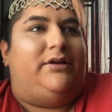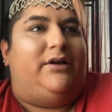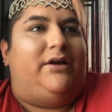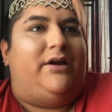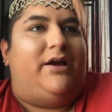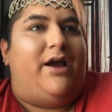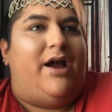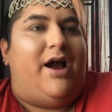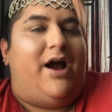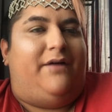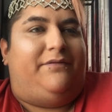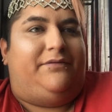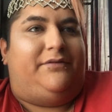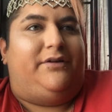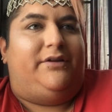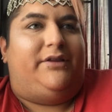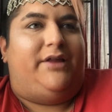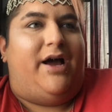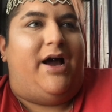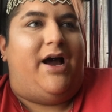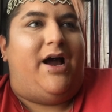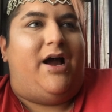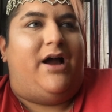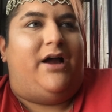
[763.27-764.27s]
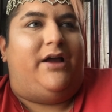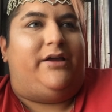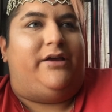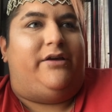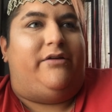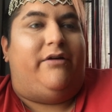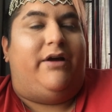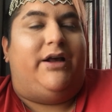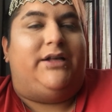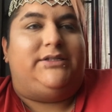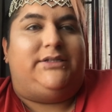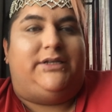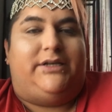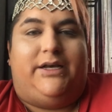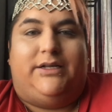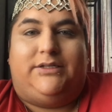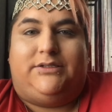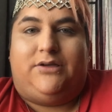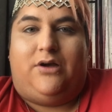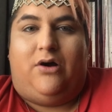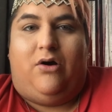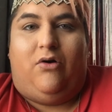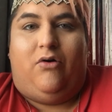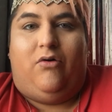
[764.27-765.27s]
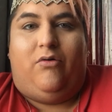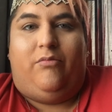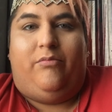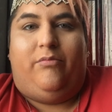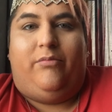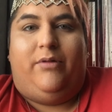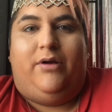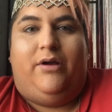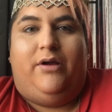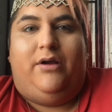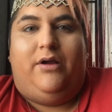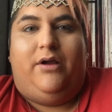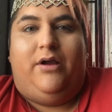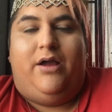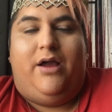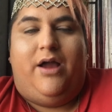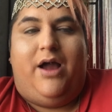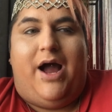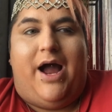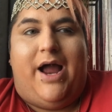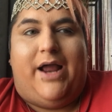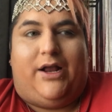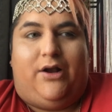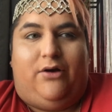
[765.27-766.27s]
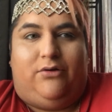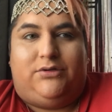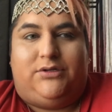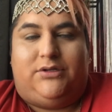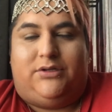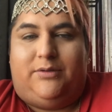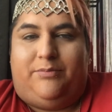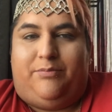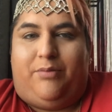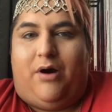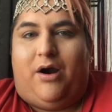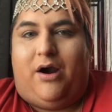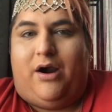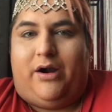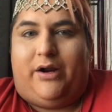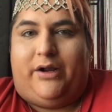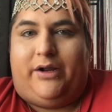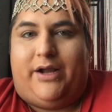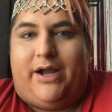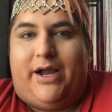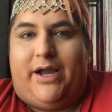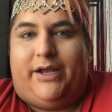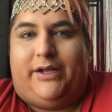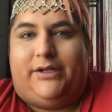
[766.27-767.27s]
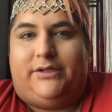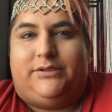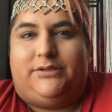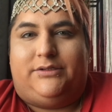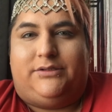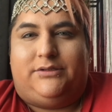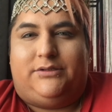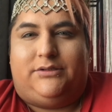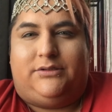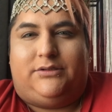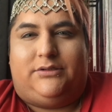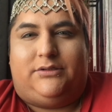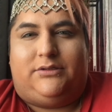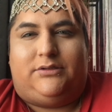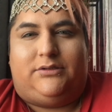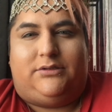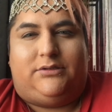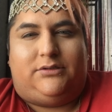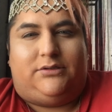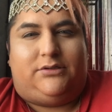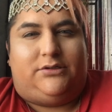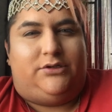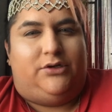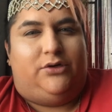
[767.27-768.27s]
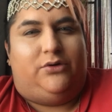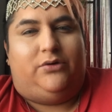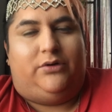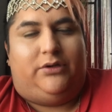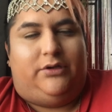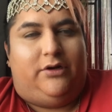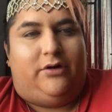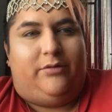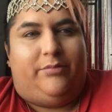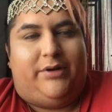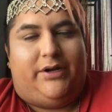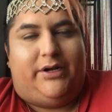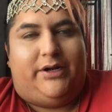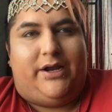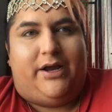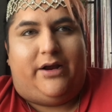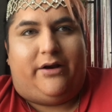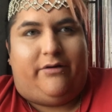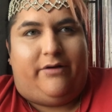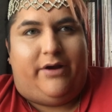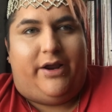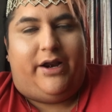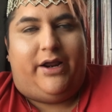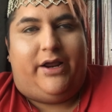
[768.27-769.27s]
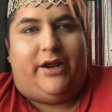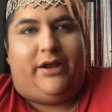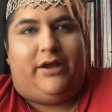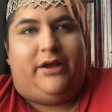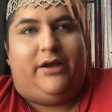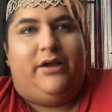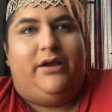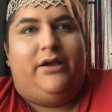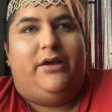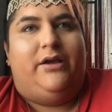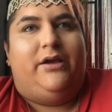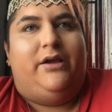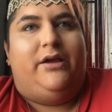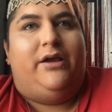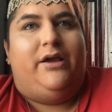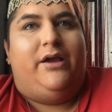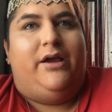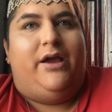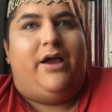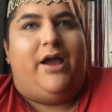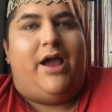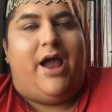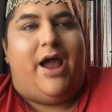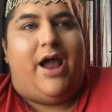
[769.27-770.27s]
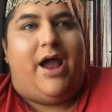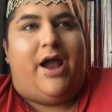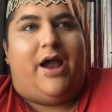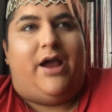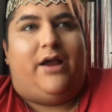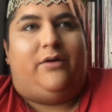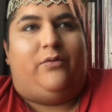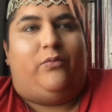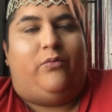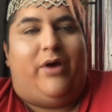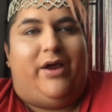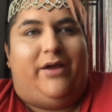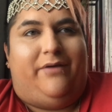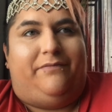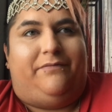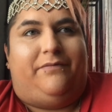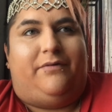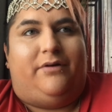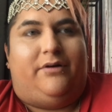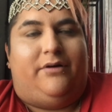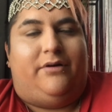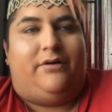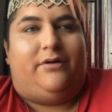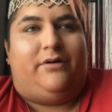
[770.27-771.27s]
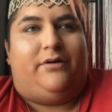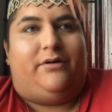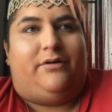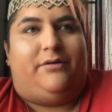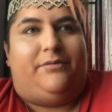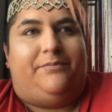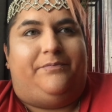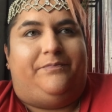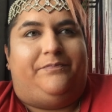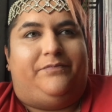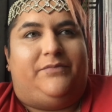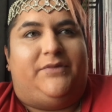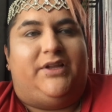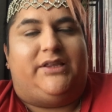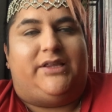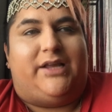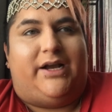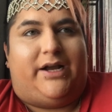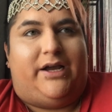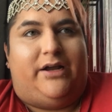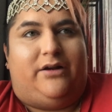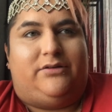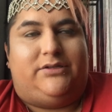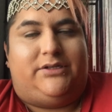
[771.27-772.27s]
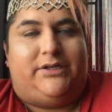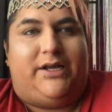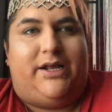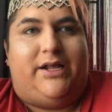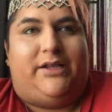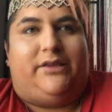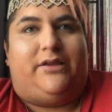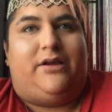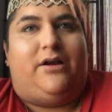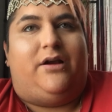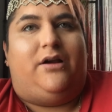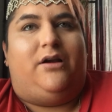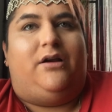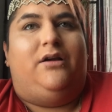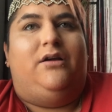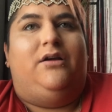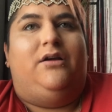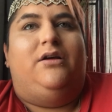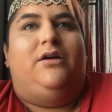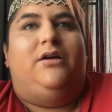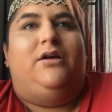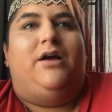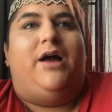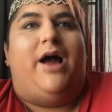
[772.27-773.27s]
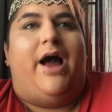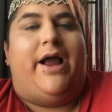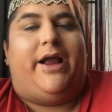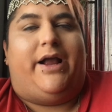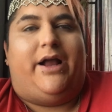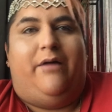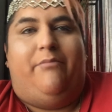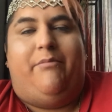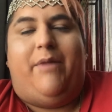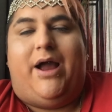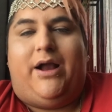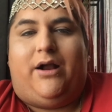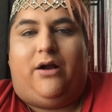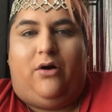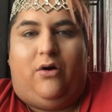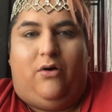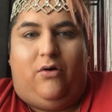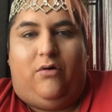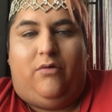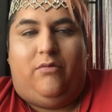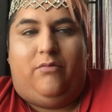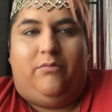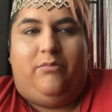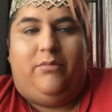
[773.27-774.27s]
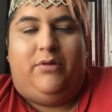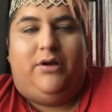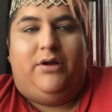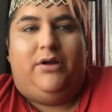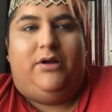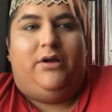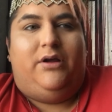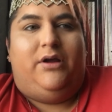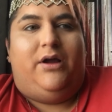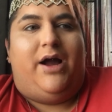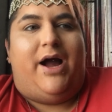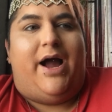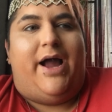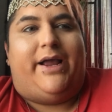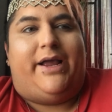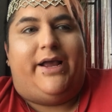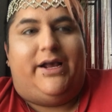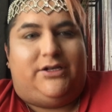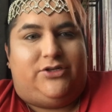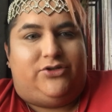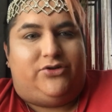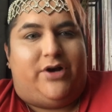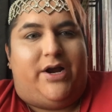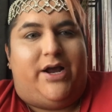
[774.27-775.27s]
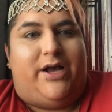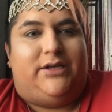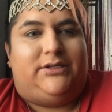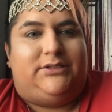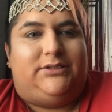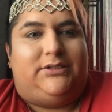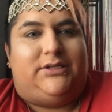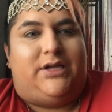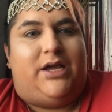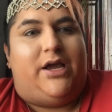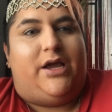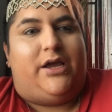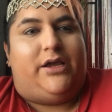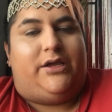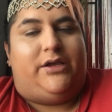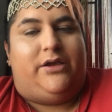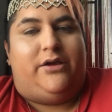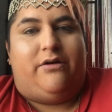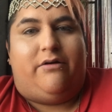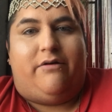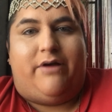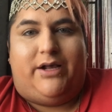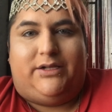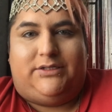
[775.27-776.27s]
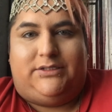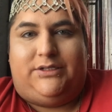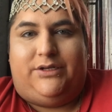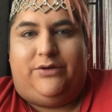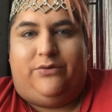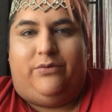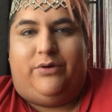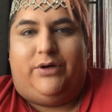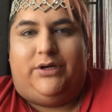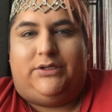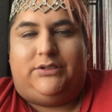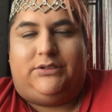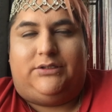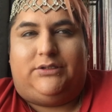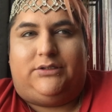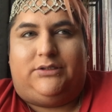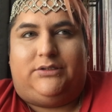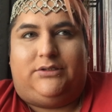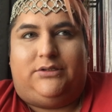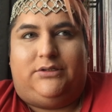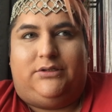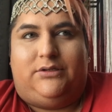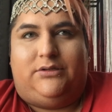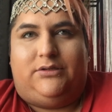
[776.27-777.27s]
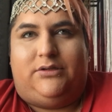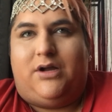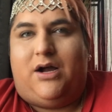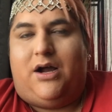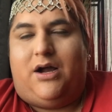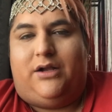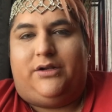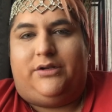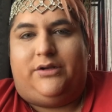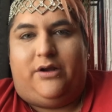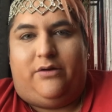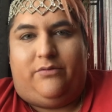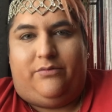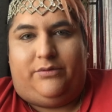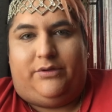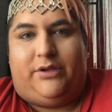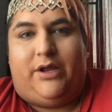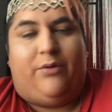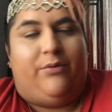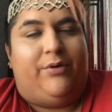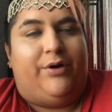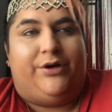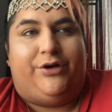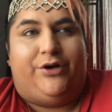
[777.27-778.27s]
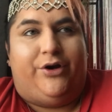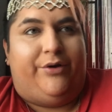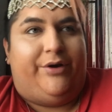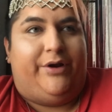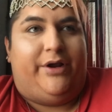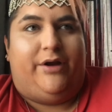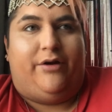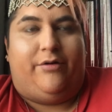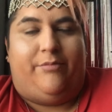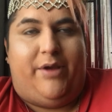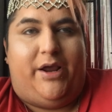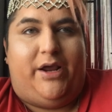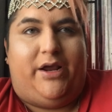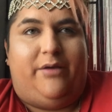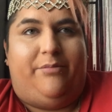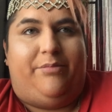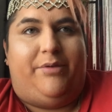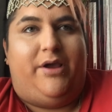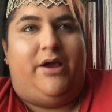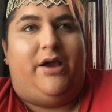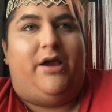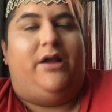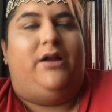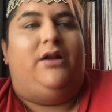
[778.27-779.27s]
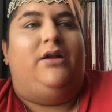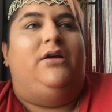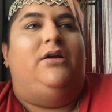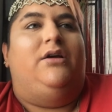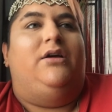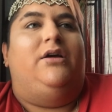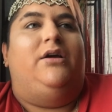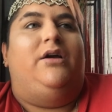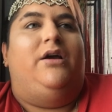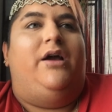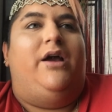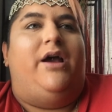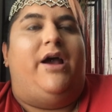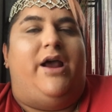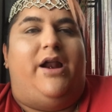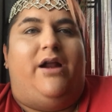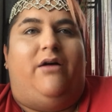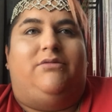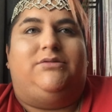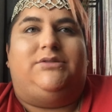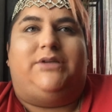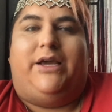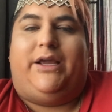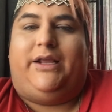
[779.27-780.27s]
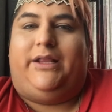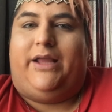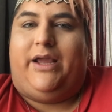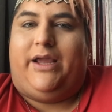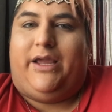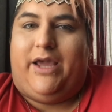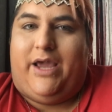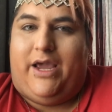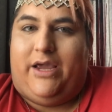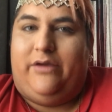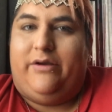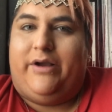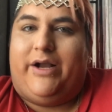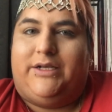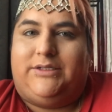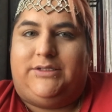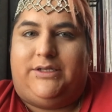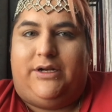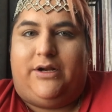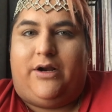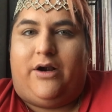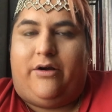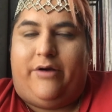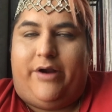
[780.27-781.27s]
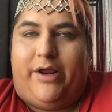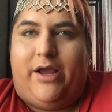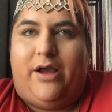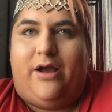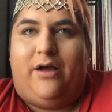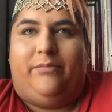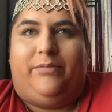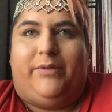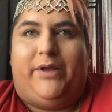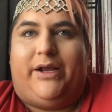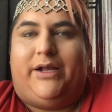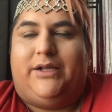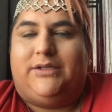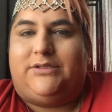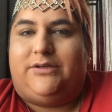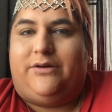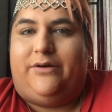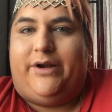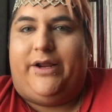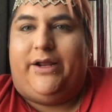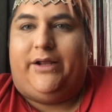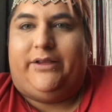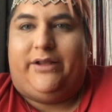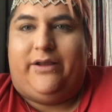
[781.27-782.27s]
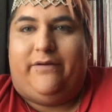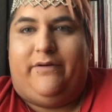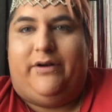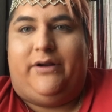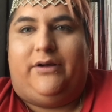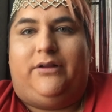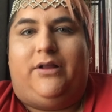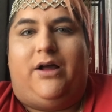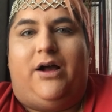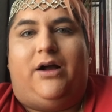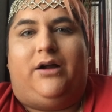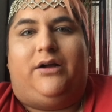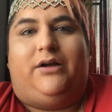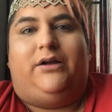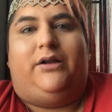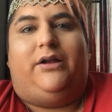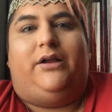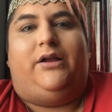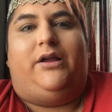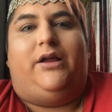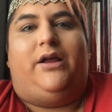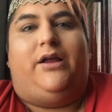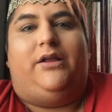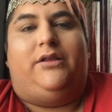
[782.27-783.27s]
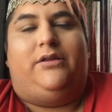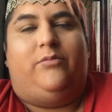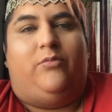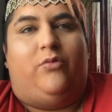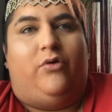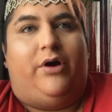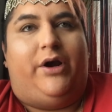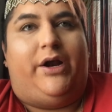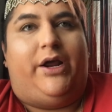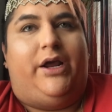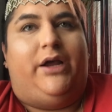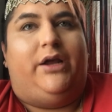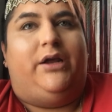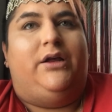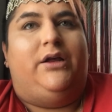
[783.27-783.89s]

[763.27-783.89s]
after that, your Etsy gets home. I go to the park. I do a little bit of decorating and wait for the taquero to get there. I come back home. I get dressed. Your Etsy was not done. They weren't doing her makeup yet, and I was like, hey, you guys need to hurry up. Like it's already 11 o'clock in the morning.